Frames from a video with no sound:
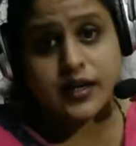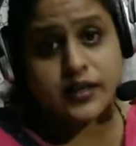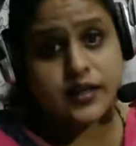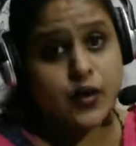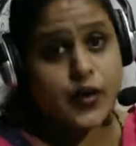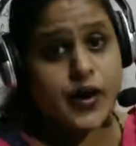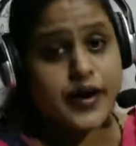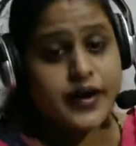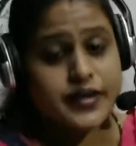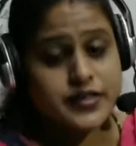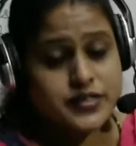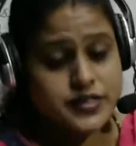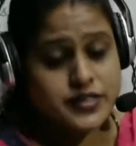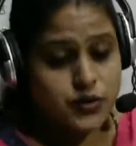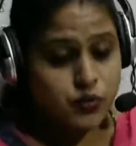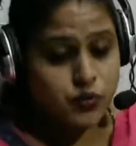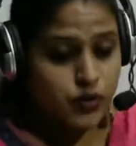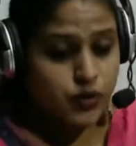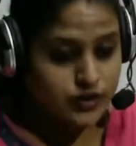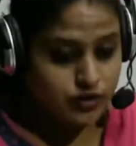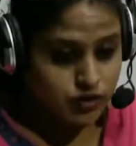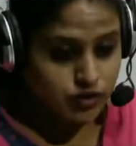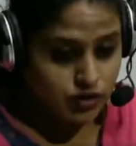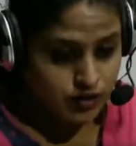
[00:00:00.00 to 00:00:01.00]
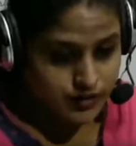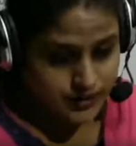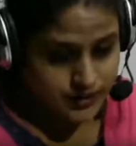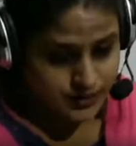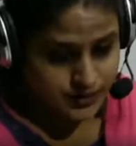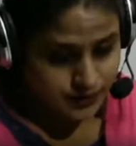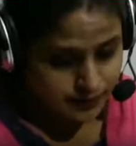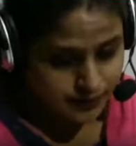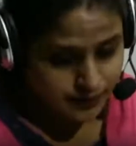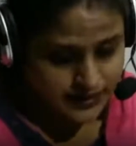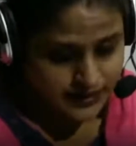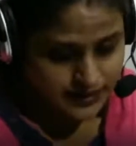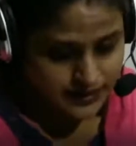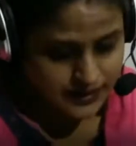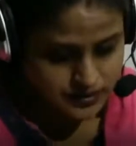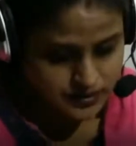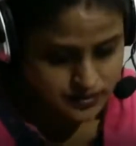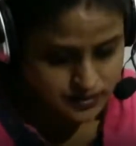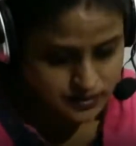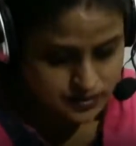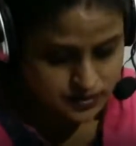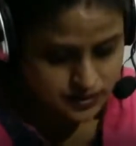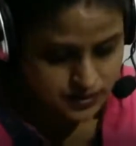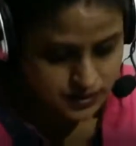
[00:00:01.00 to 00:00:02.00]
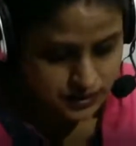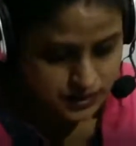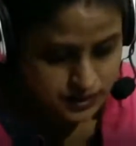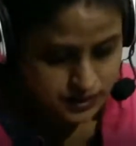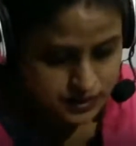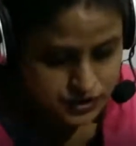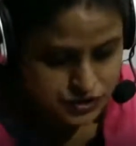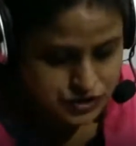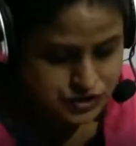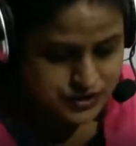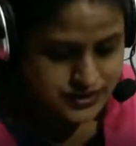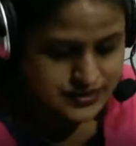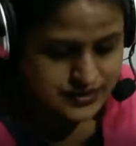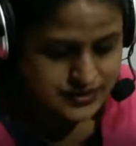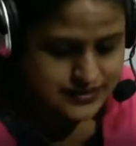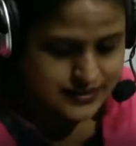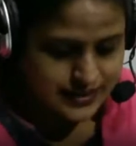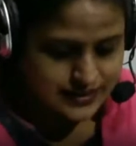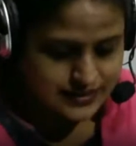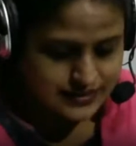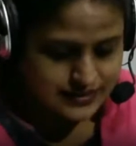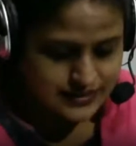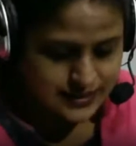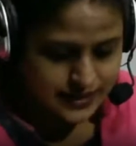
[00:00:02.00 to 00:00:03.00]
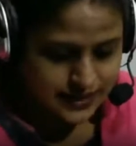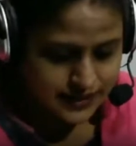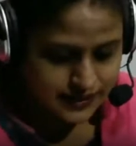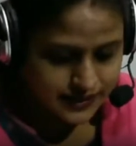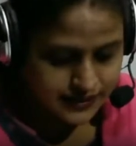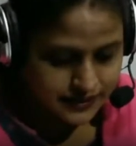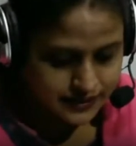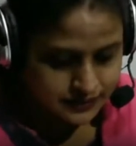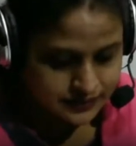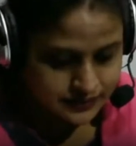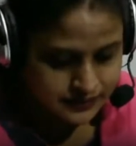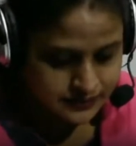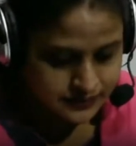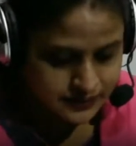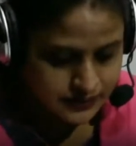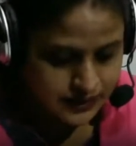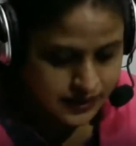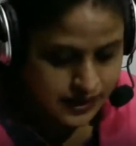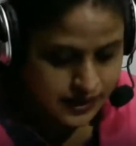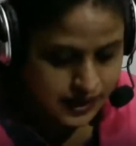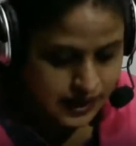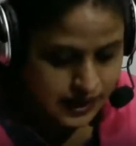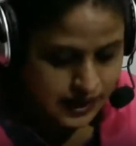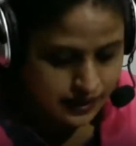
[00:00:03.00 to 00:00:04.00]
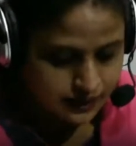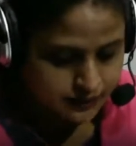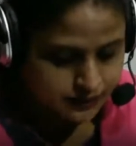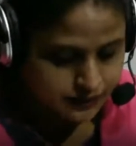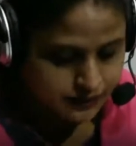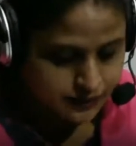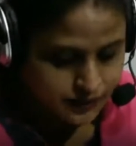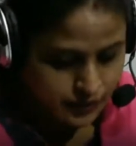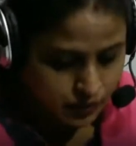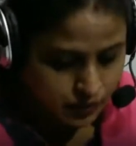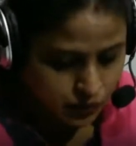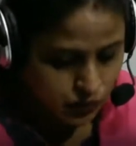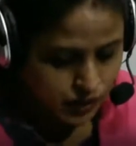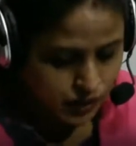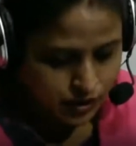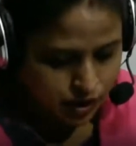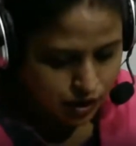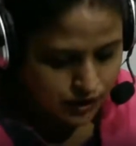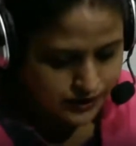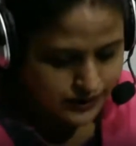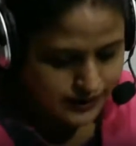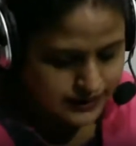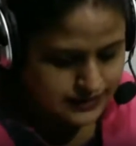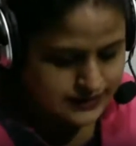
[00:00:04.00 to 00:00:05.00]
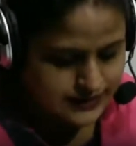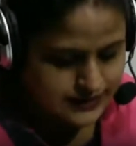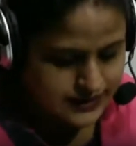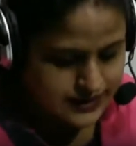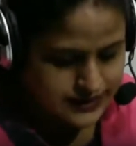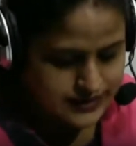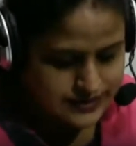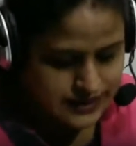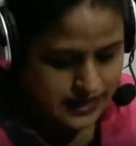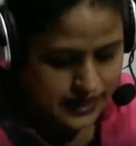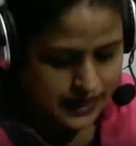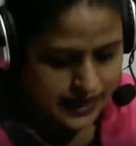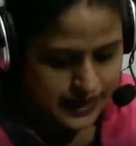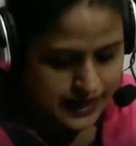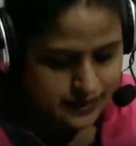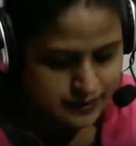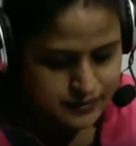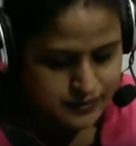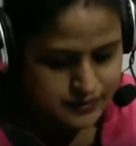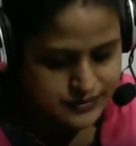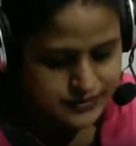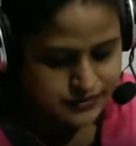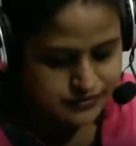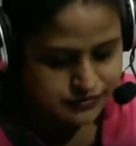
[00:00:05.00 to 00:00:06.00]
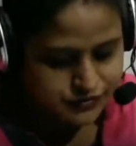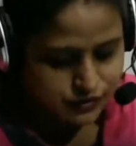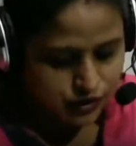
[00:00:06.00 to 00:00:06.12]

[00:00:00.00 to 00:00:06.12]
Now let us see what Oda replies. She says that, now what Oda says, I, Mr.